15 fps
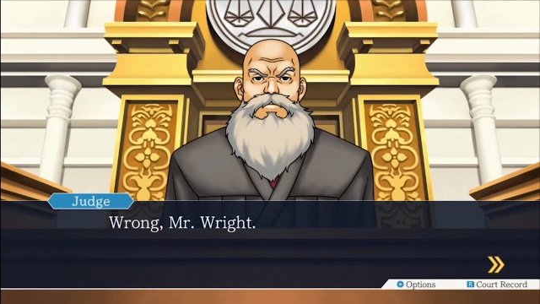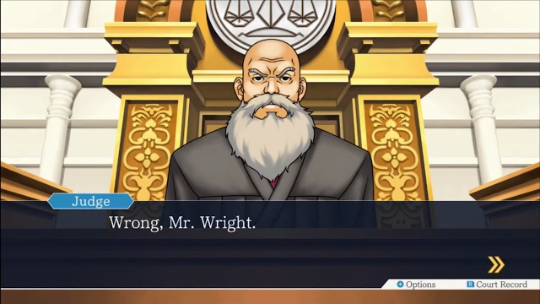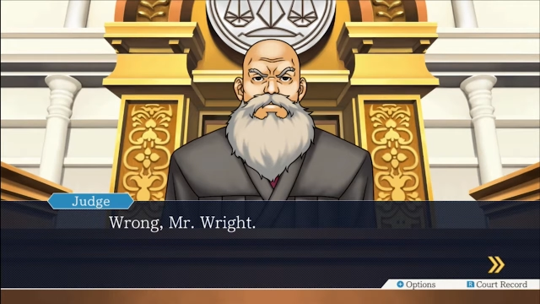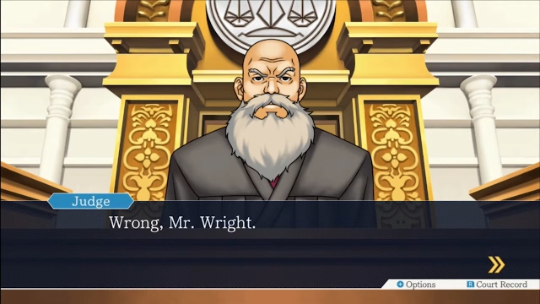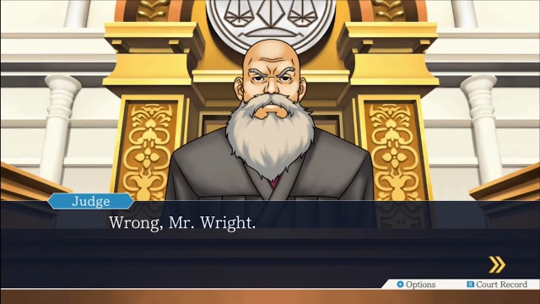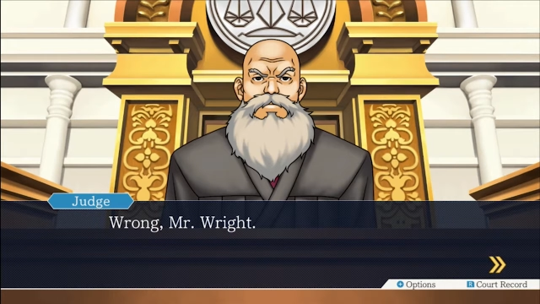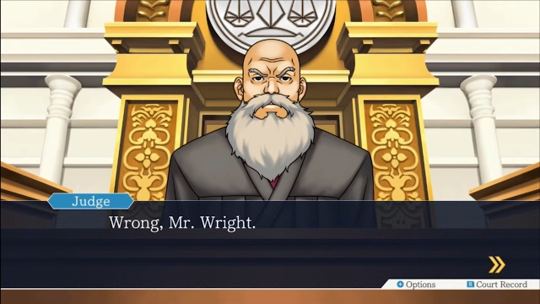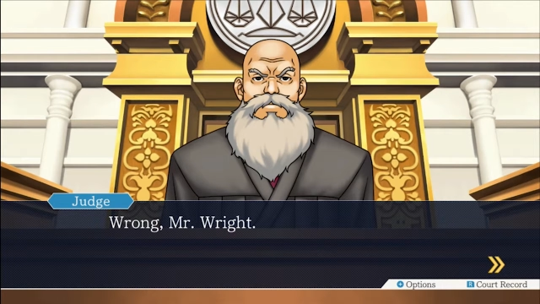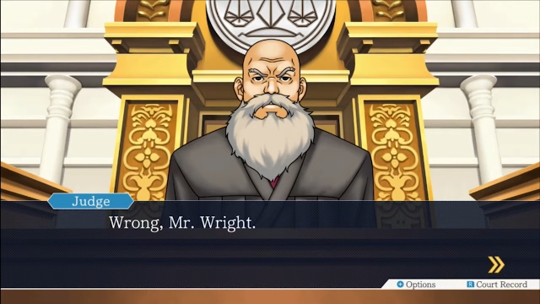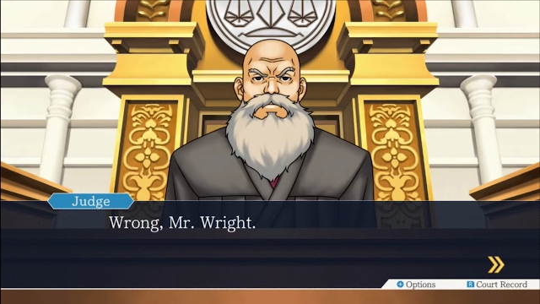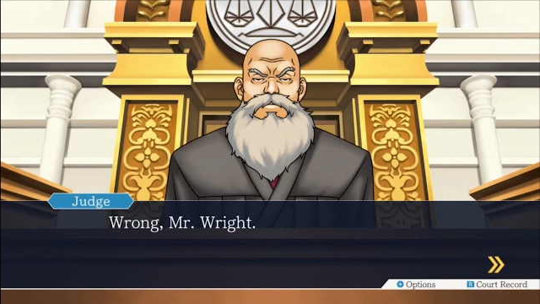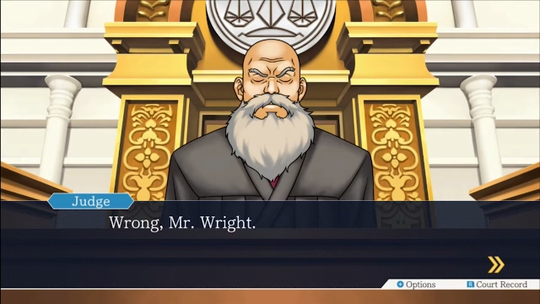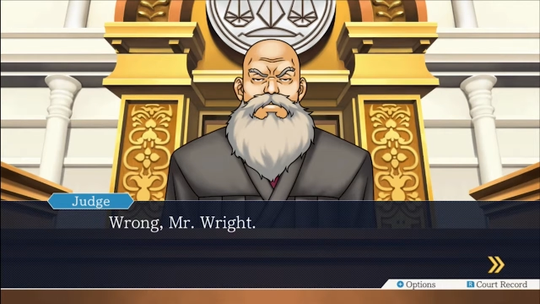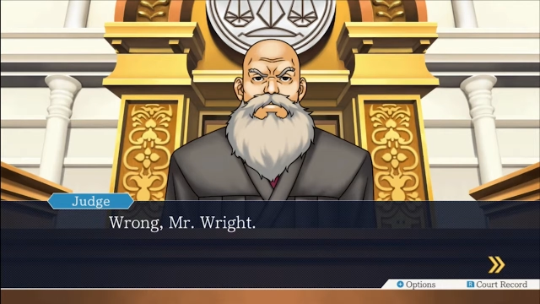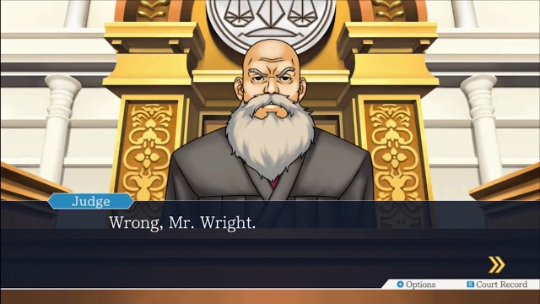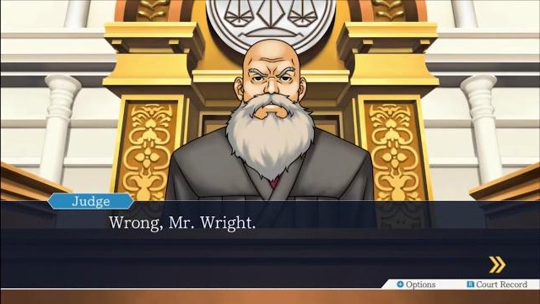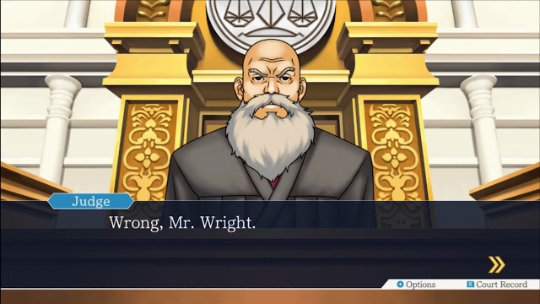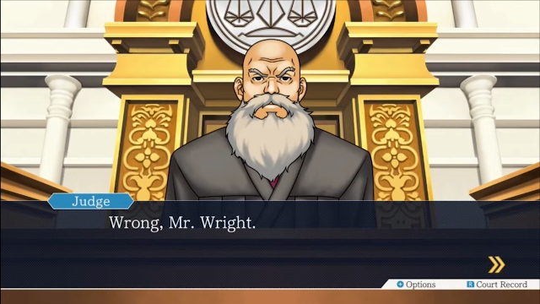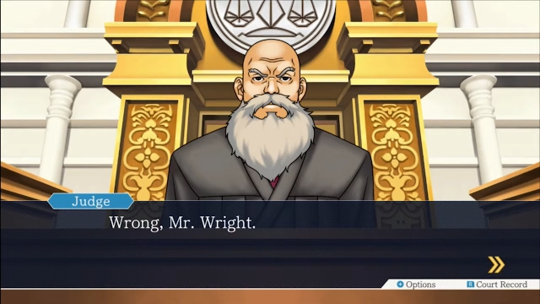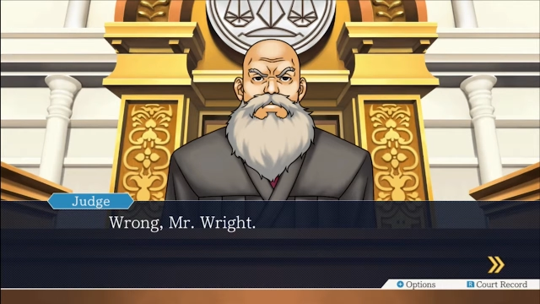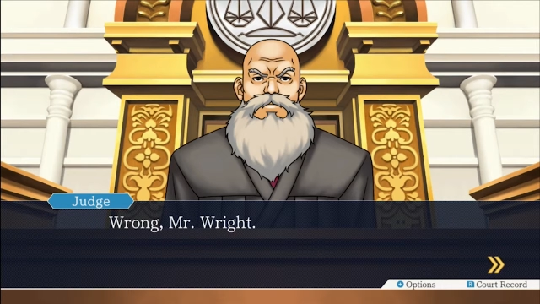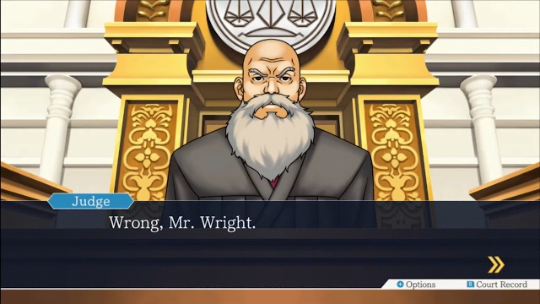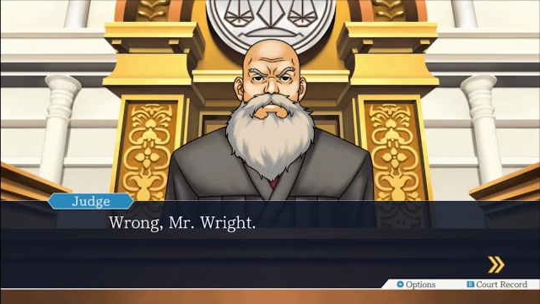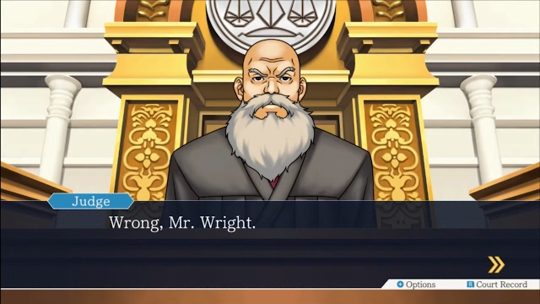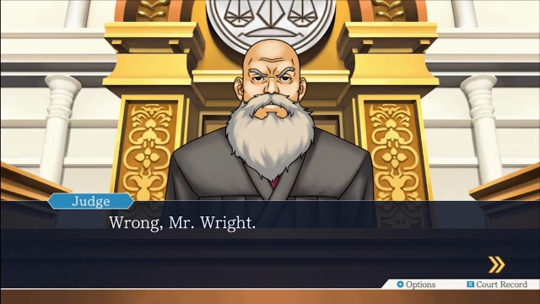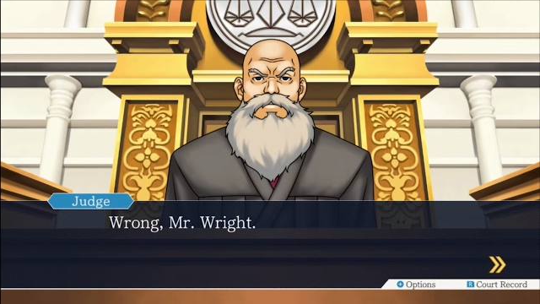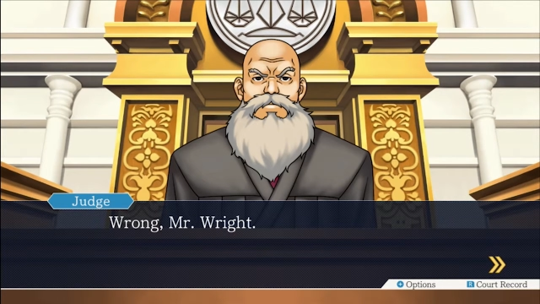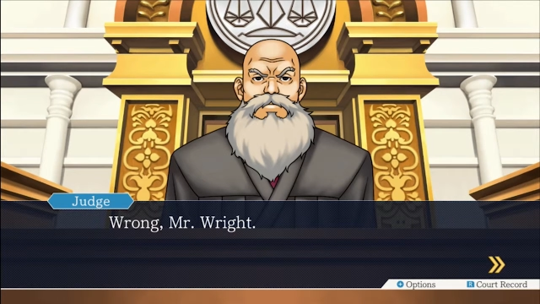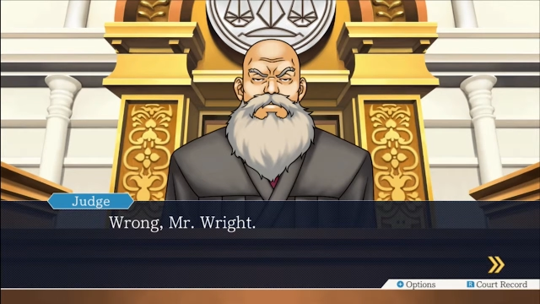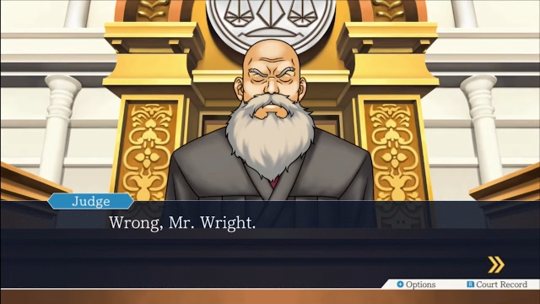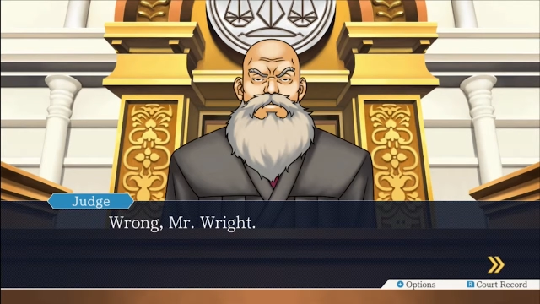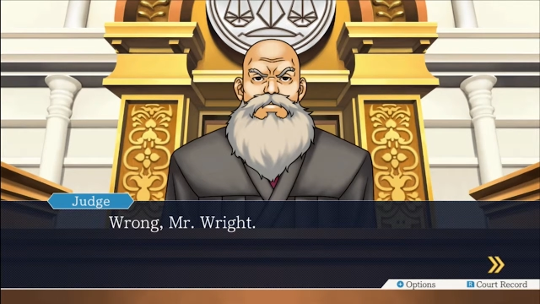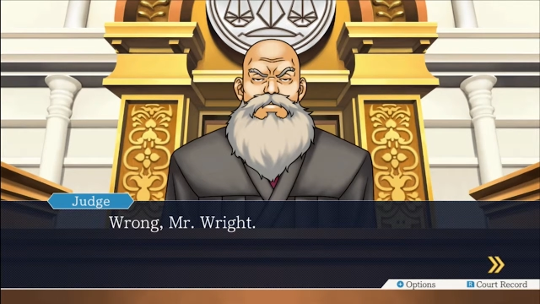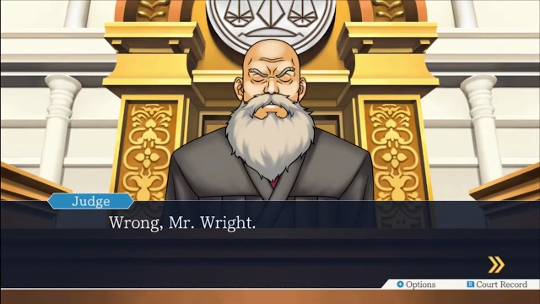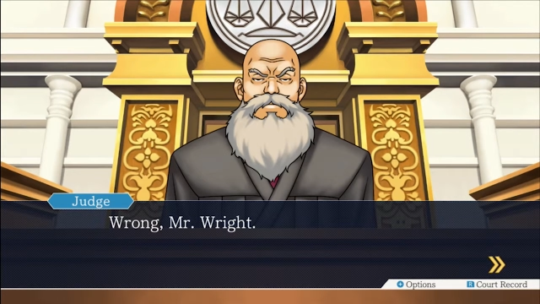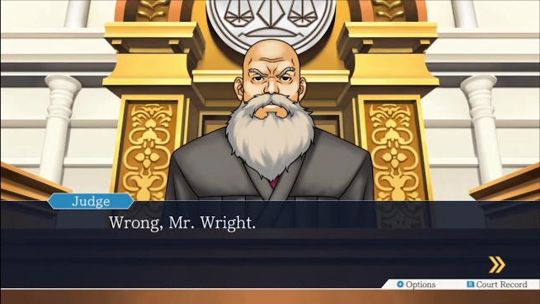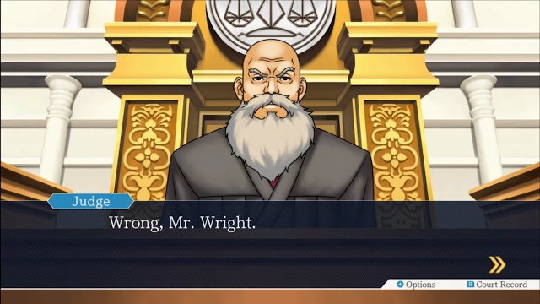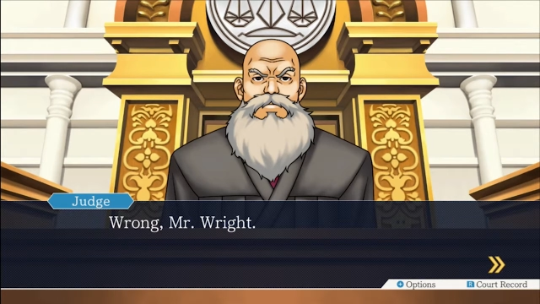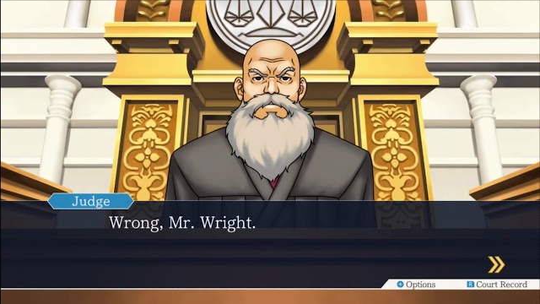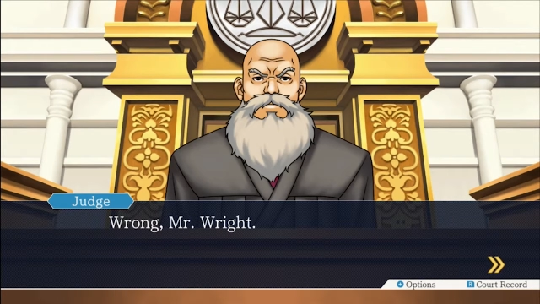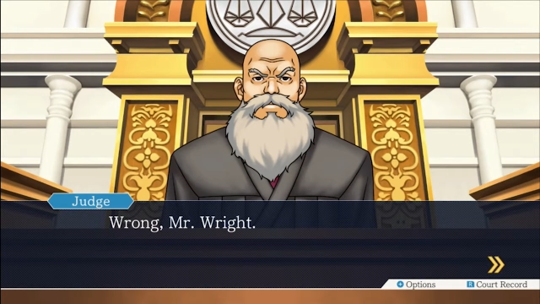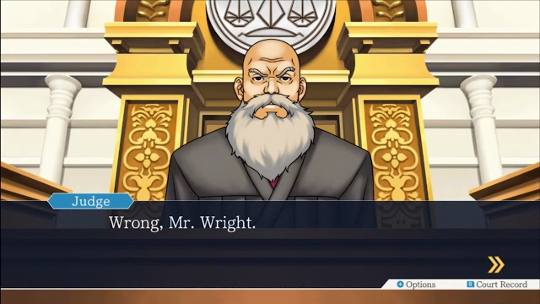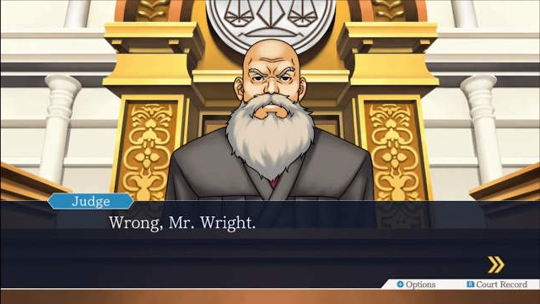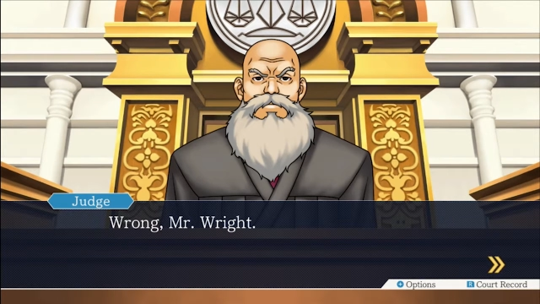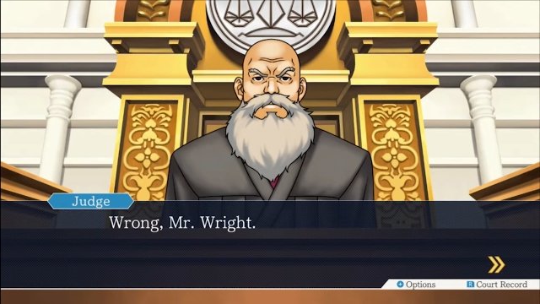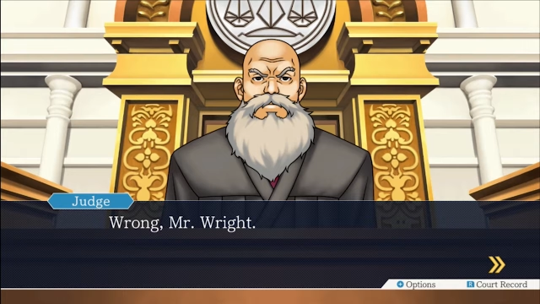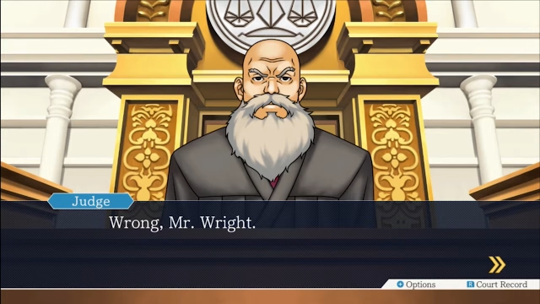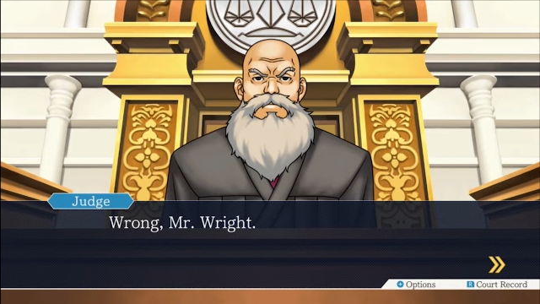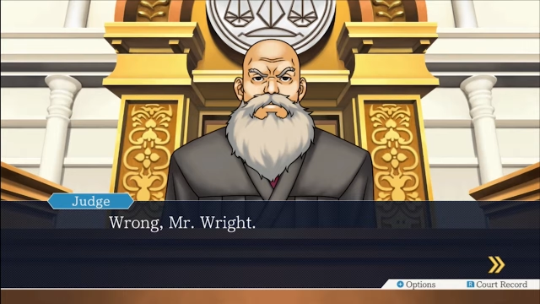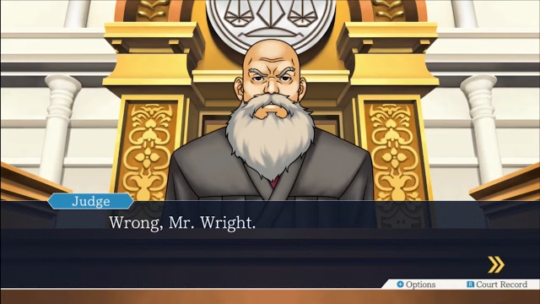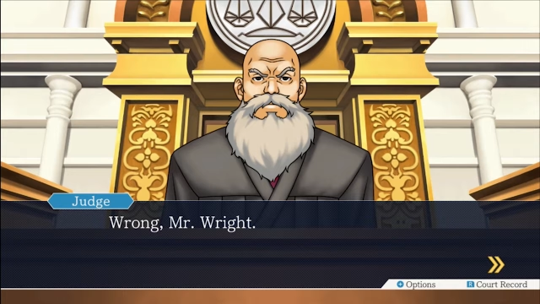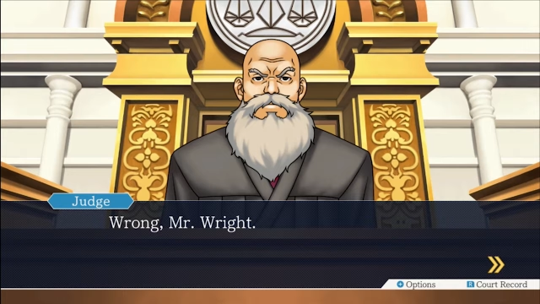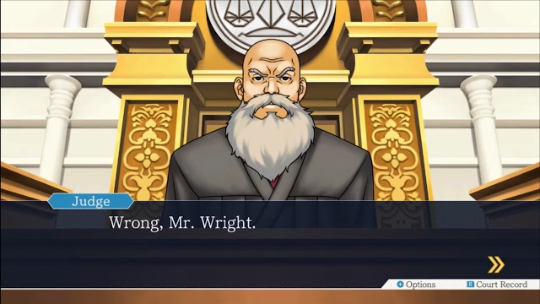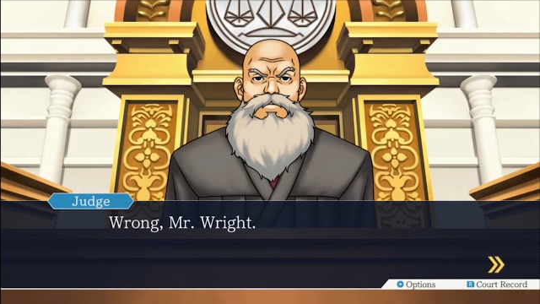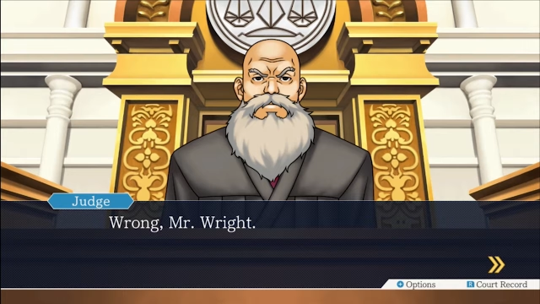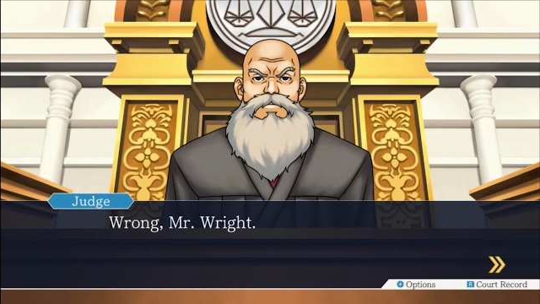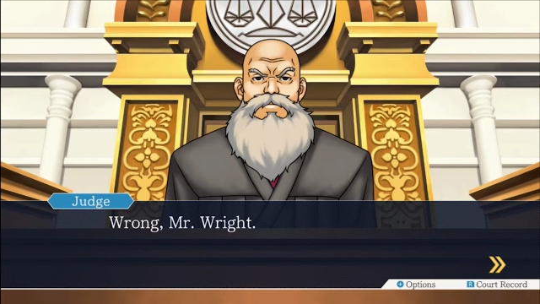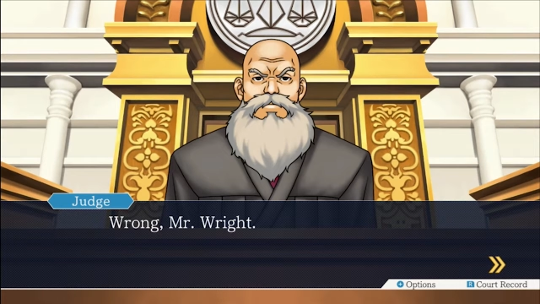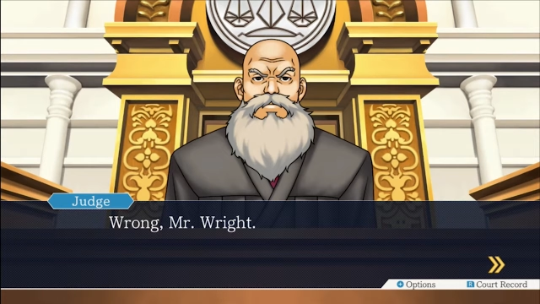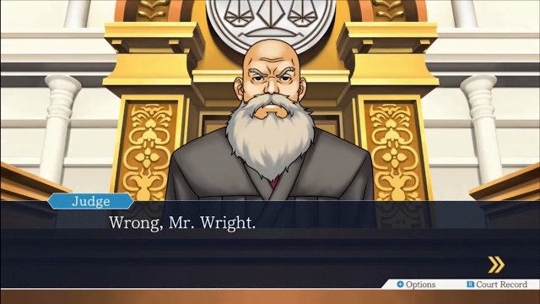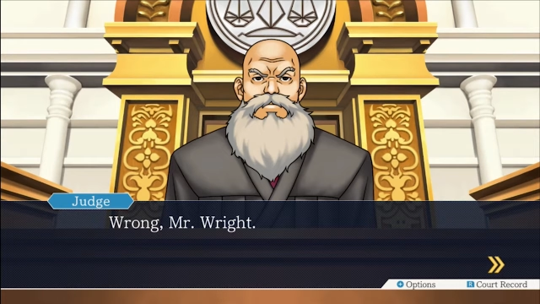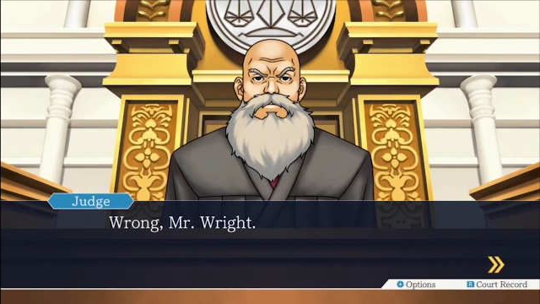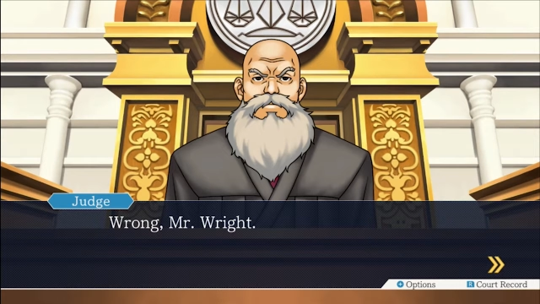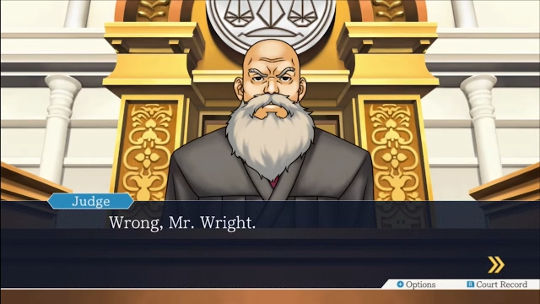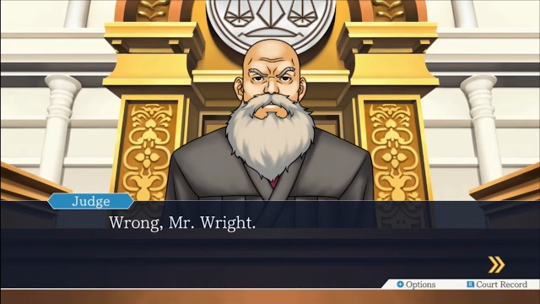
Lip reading: [unreadable: no face in view]